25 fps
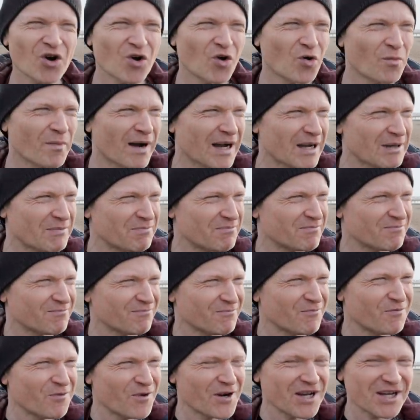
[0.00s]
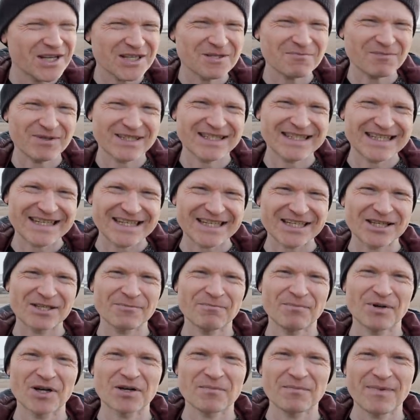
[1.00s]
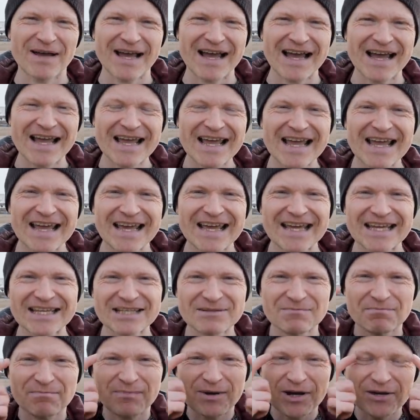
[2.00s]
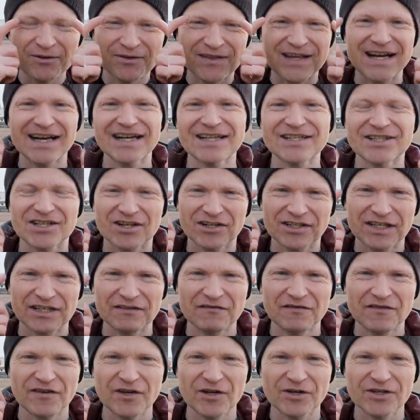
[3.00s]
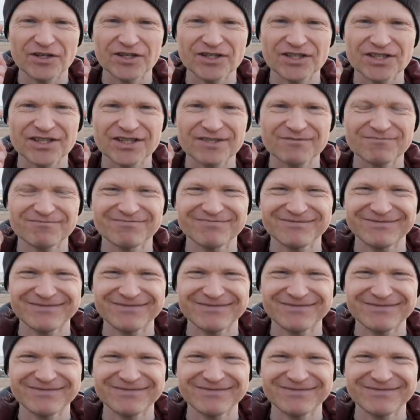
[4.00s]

or my worst particular bugbear is both eyes aren't in focus.